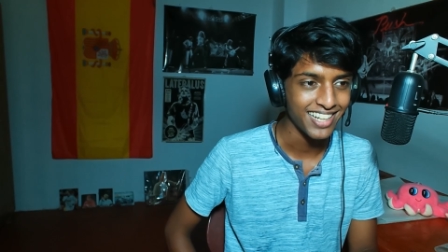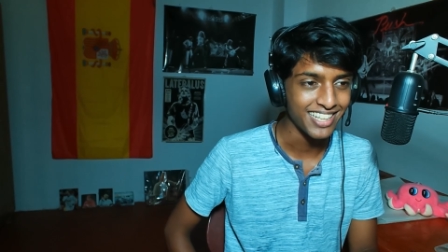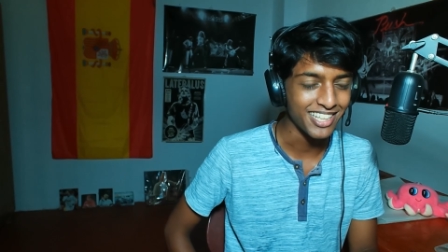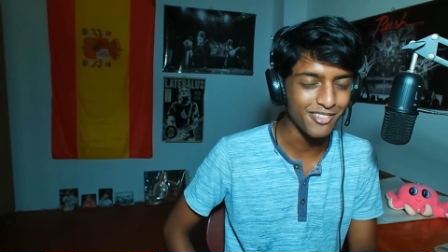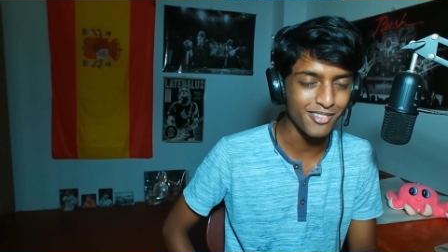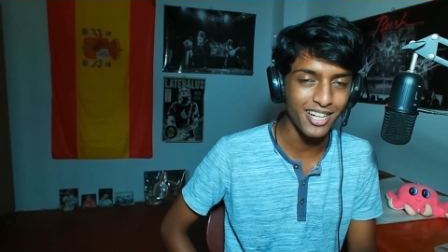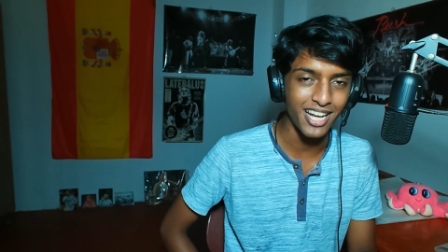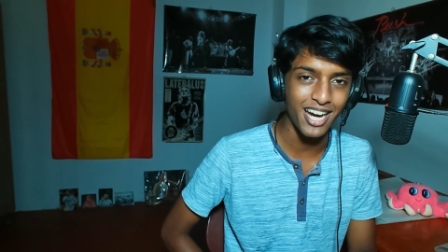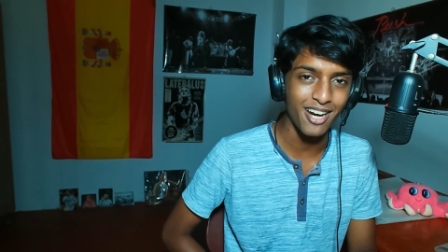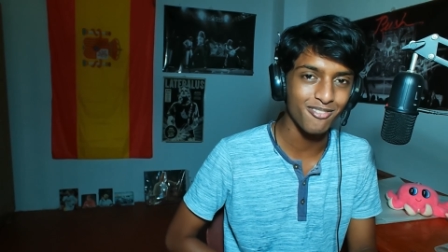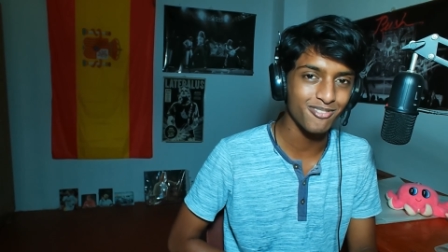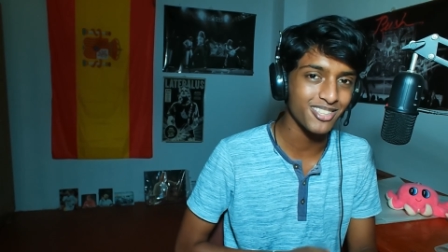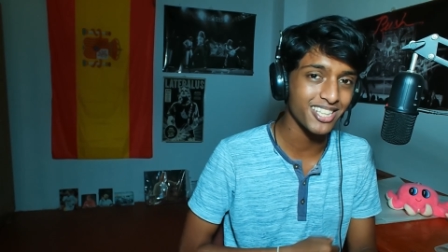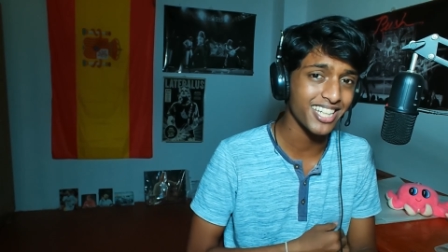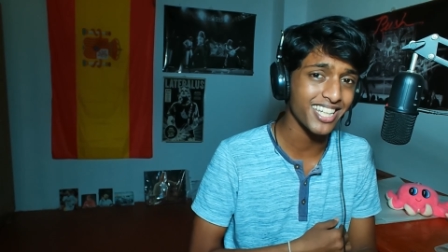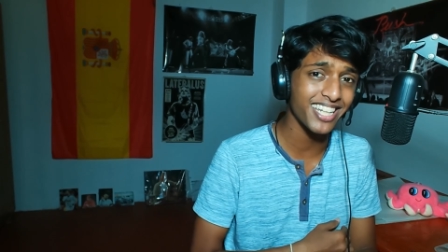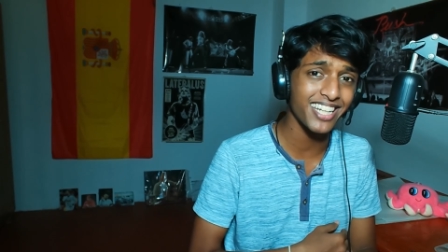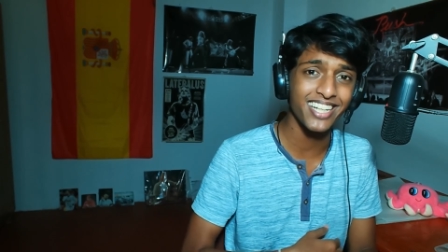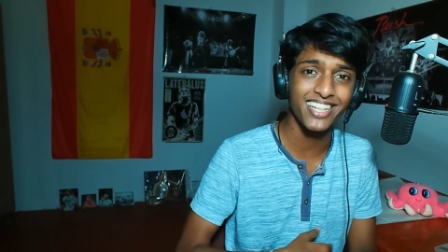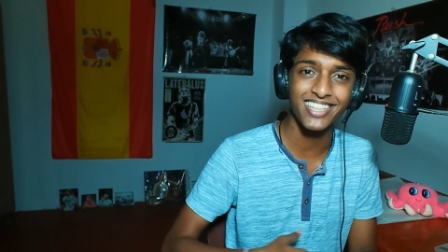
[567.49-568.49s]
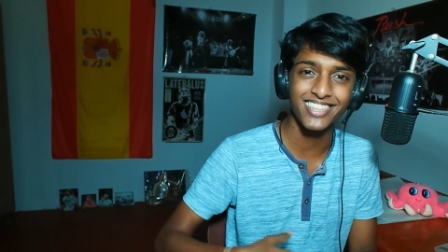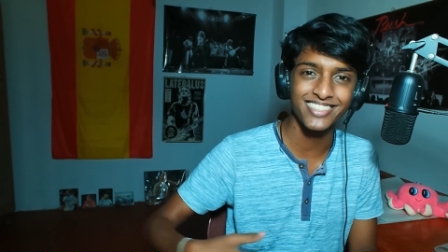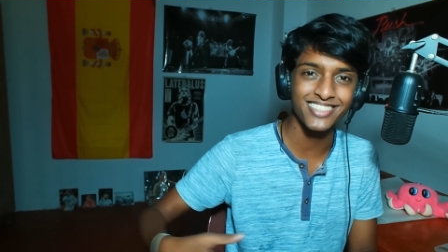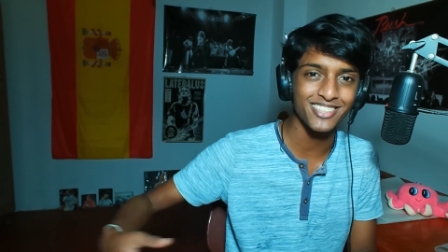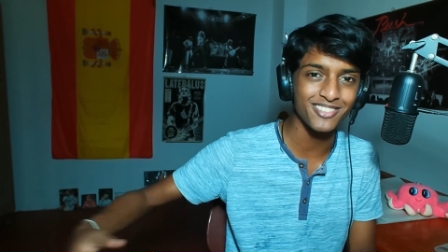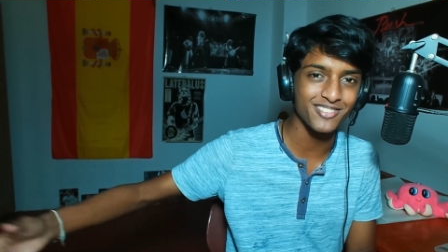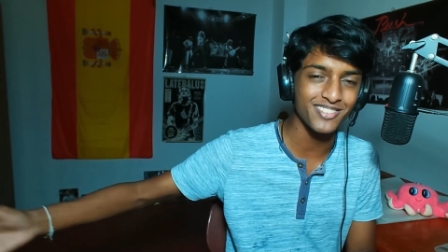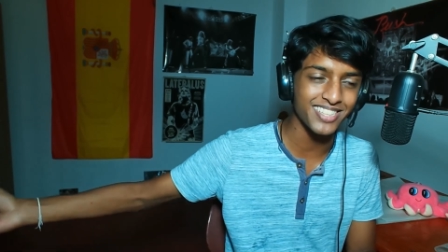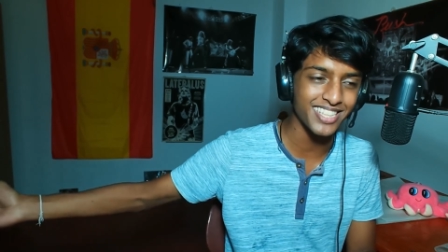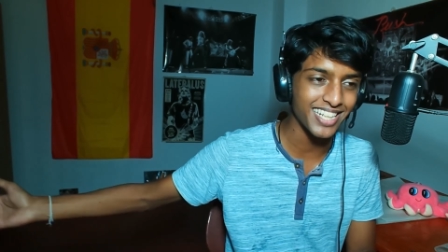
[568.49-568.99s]
even after years
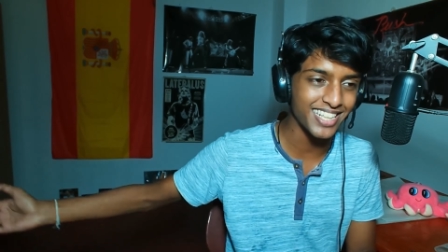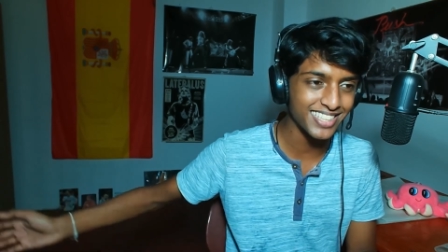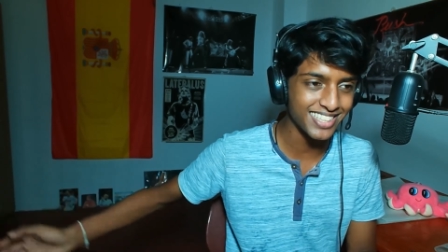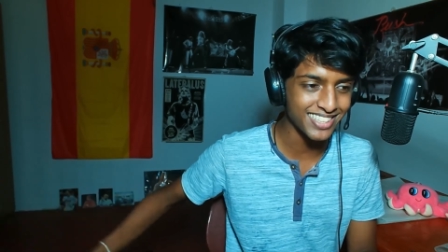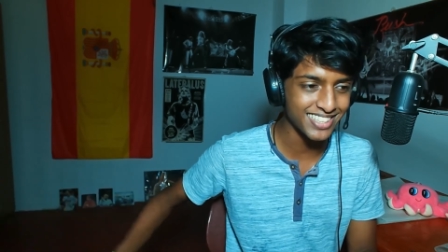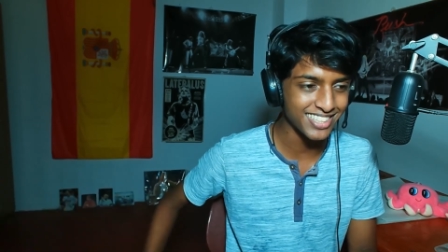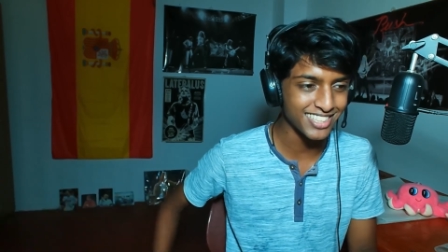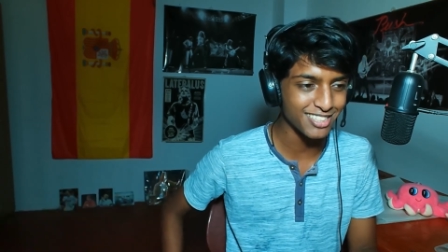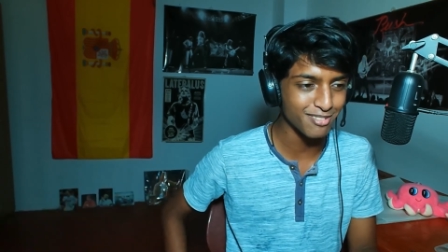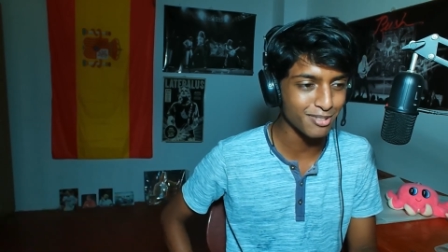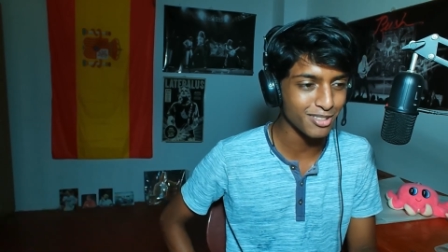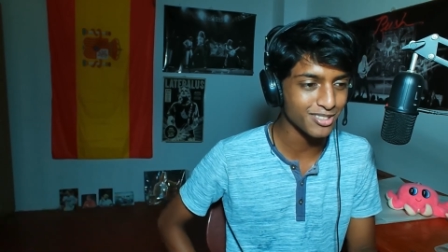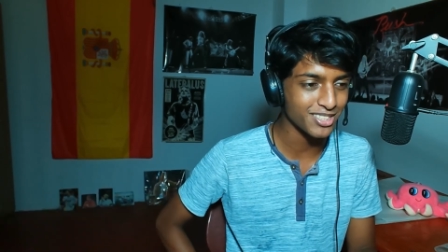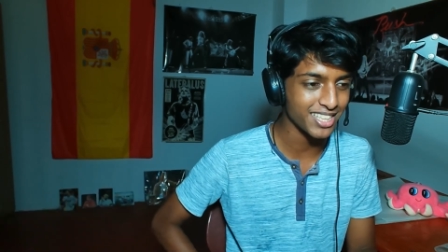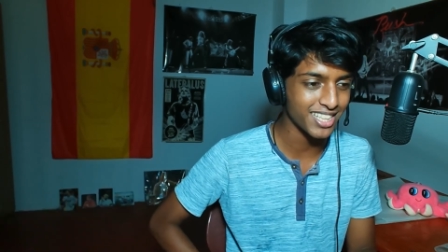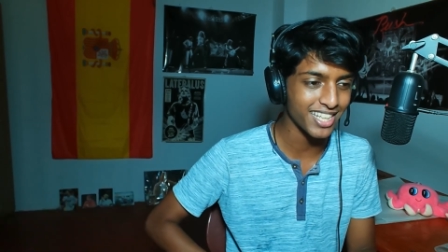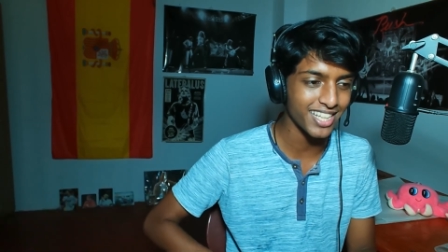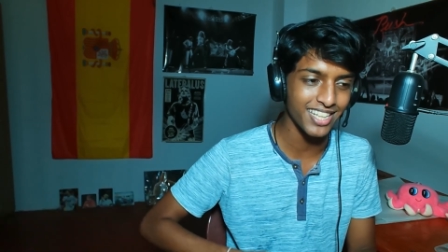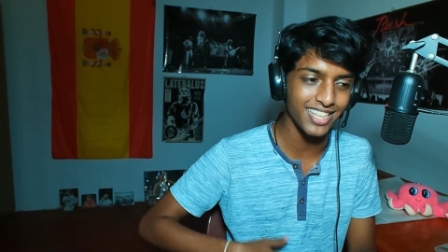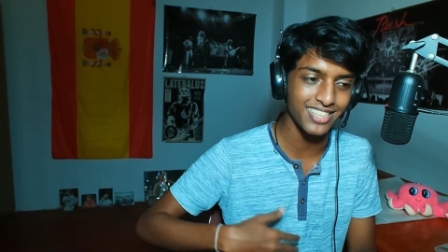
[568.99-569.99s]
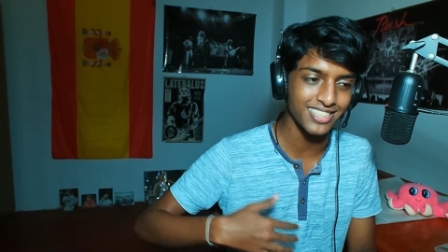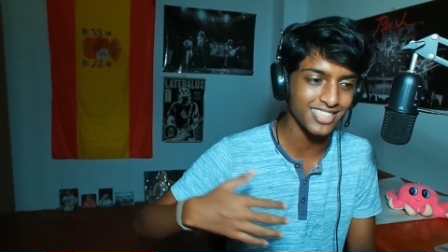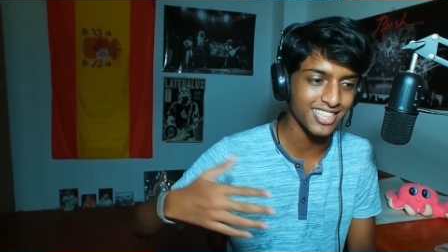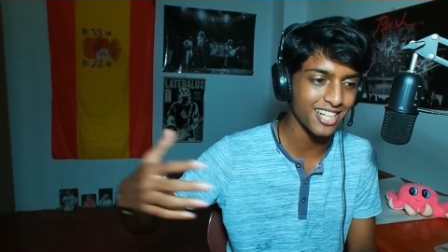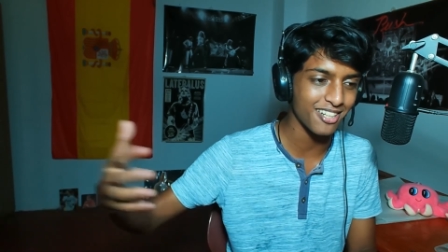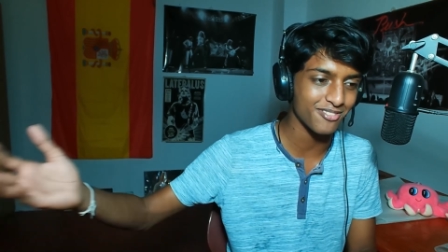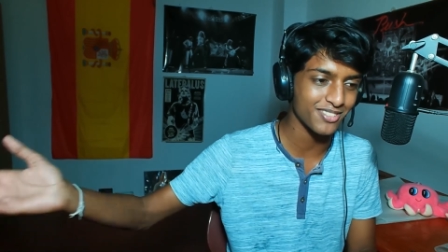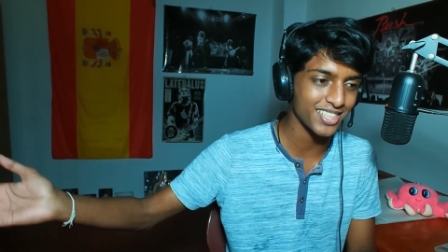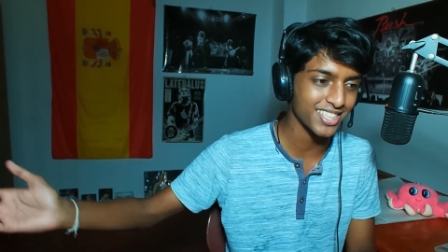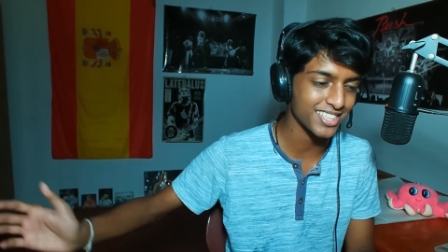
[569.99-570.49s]
of creating this music years
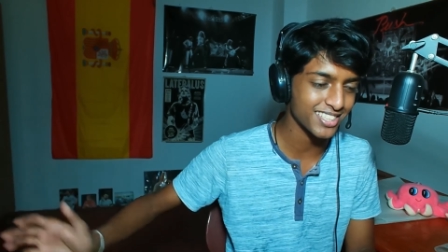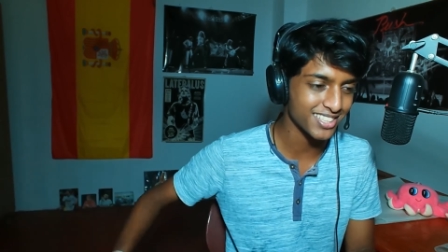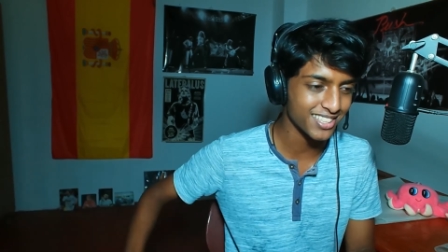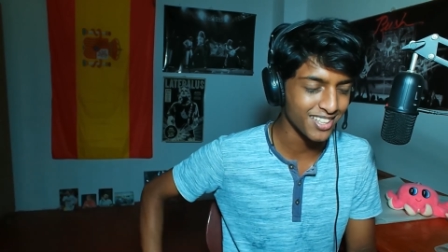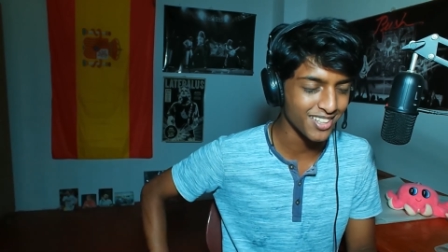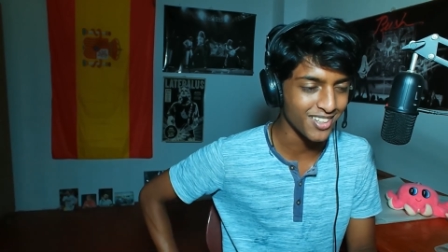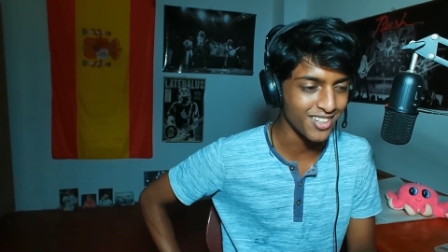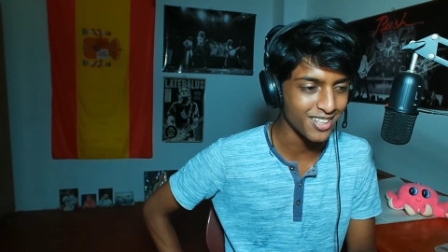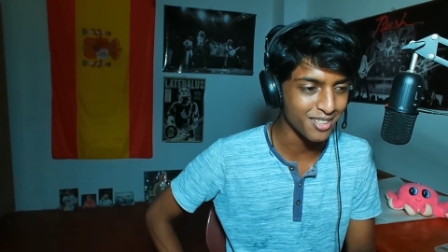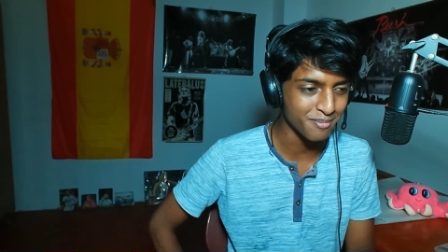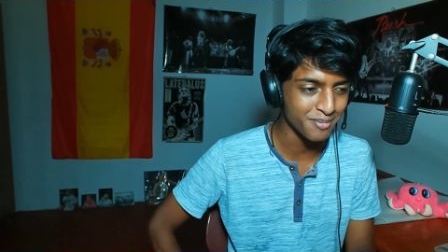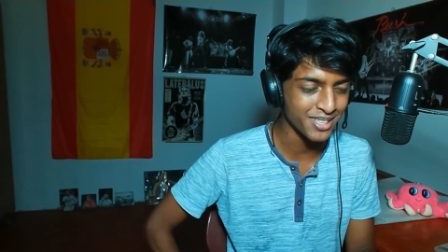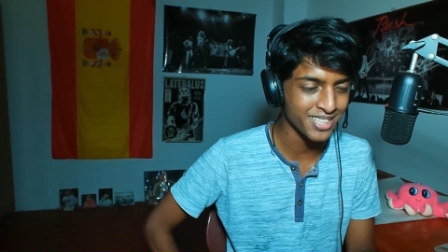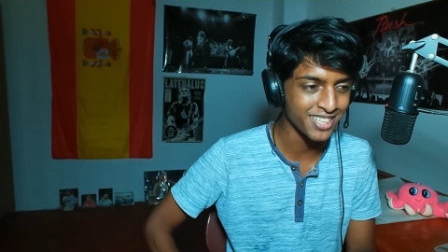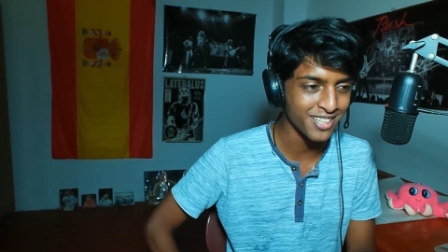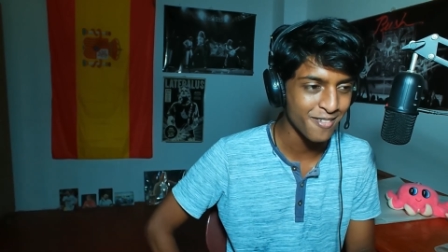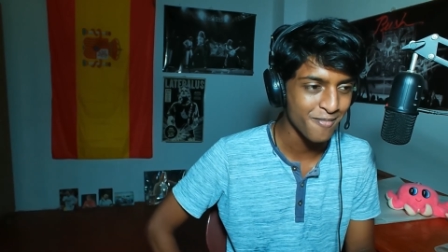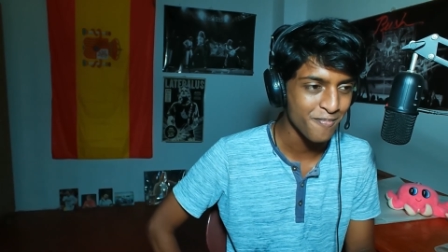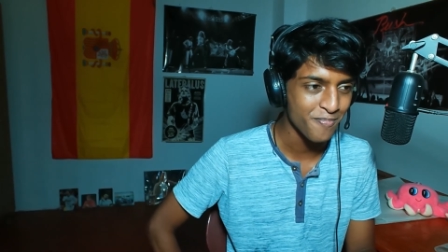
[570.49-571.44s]
after he's gone but